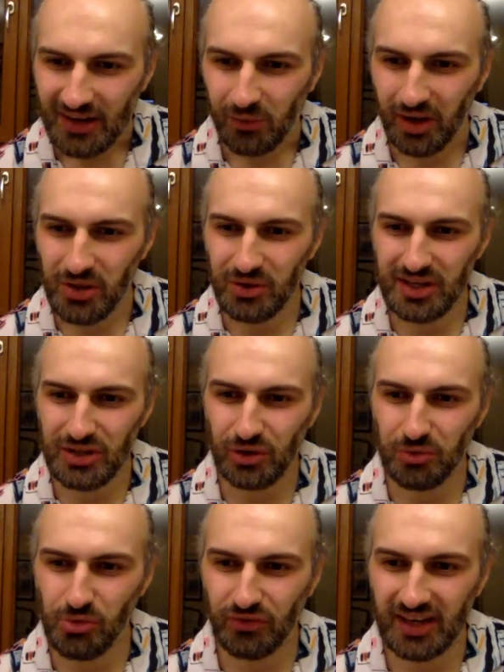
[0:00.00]
Why do you think
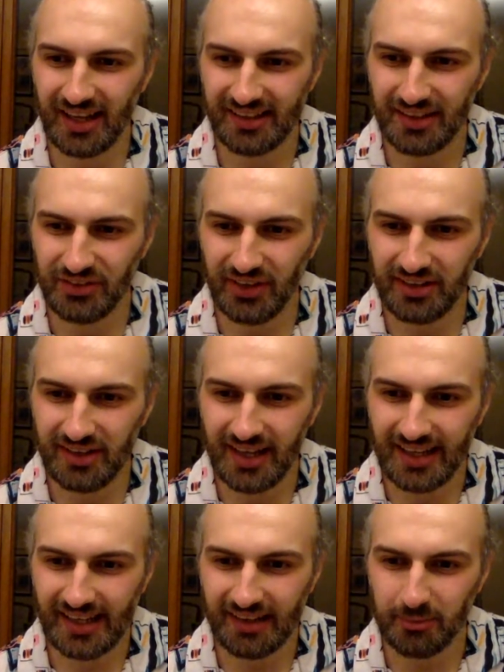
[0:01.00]
your movie doesn't
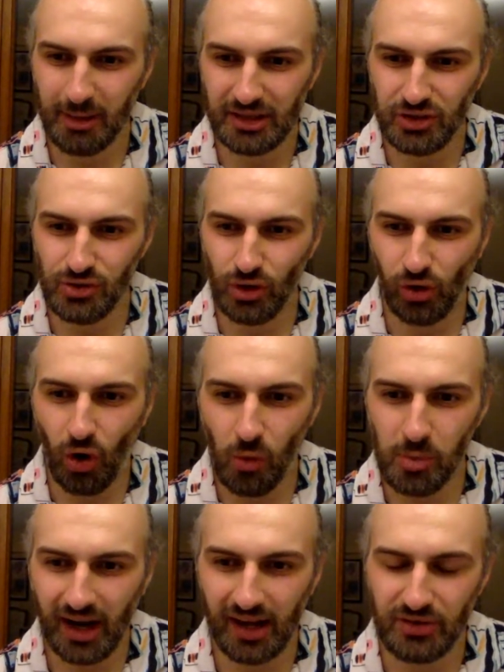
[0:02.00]
resonate as much in your
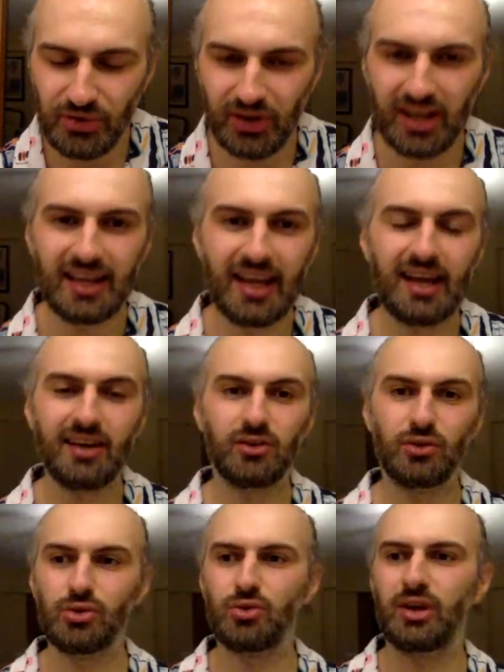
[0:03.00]
home country? Yeah,
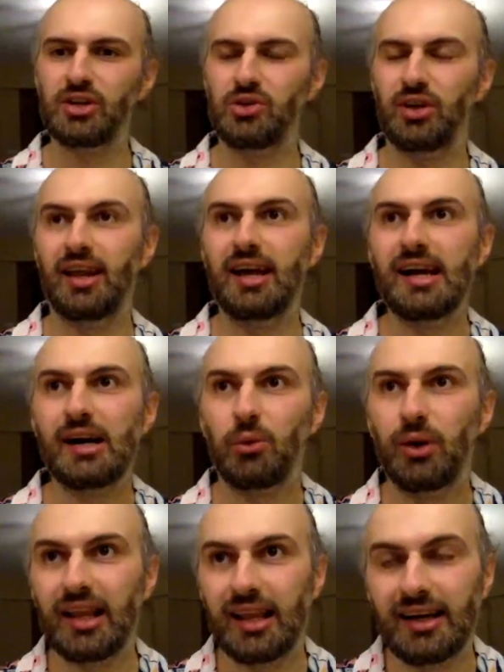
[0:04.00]
good question.
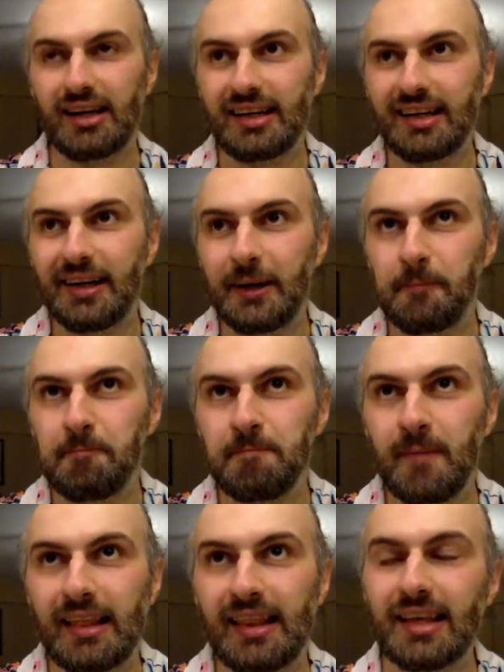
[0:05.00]
Well,
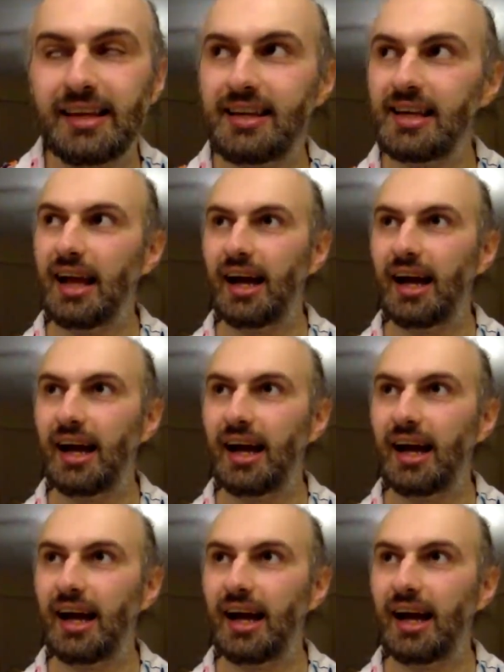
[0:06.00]
let's see.